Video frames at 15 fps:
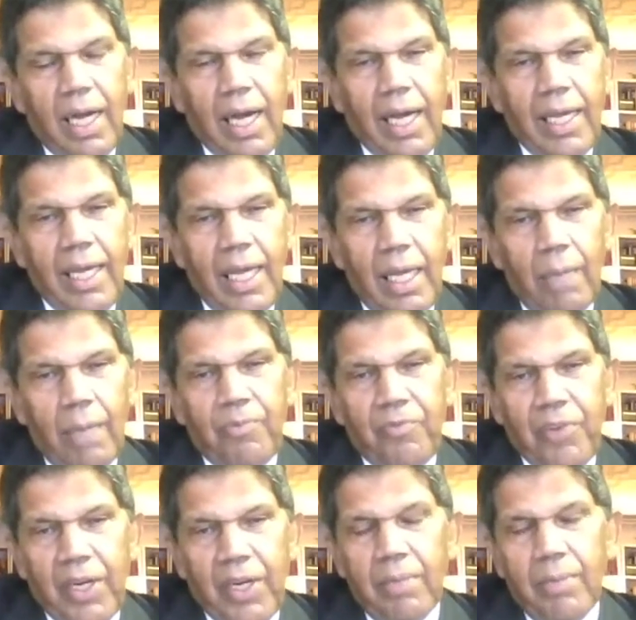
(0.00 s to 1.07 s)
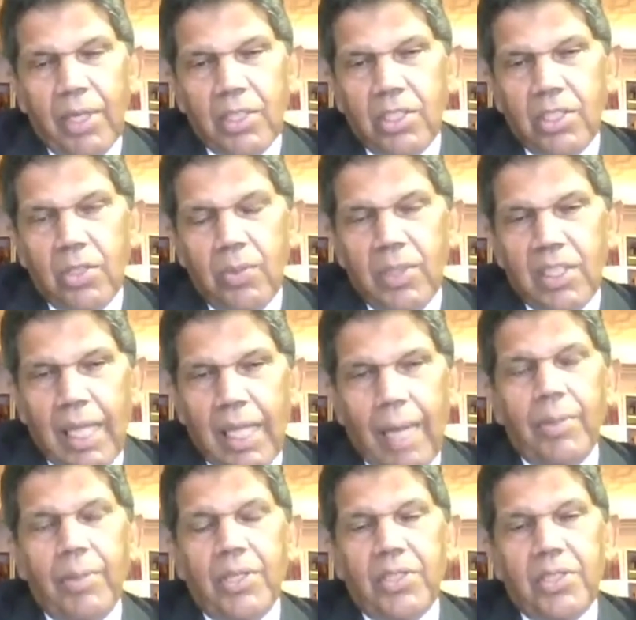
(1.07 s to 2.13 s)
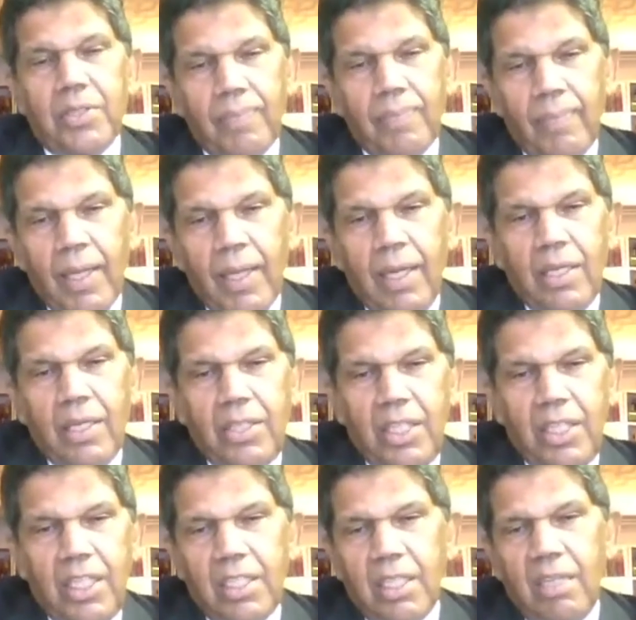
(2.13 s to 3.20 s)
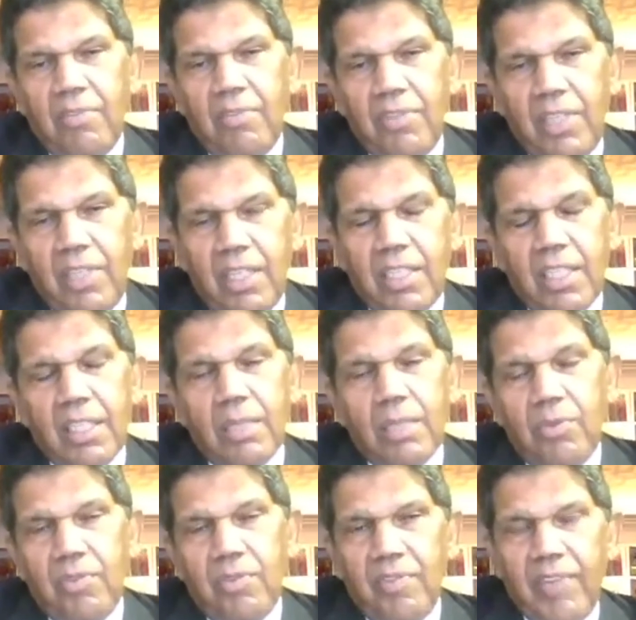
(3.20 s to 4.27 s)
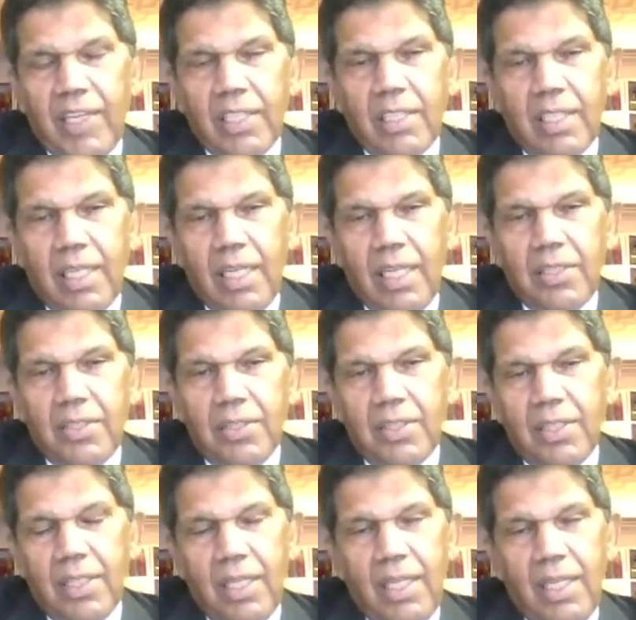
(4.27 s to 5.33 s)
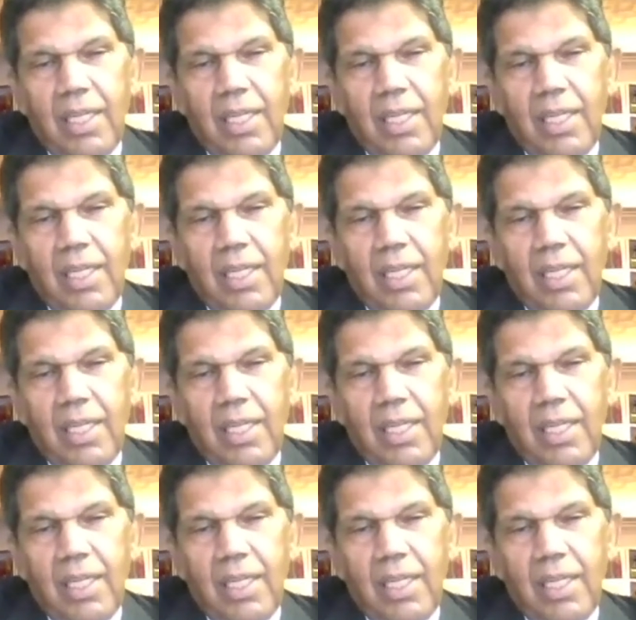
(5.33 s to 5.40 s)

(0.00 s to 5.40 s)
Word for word: I helped very much to establish these in the system of investigators.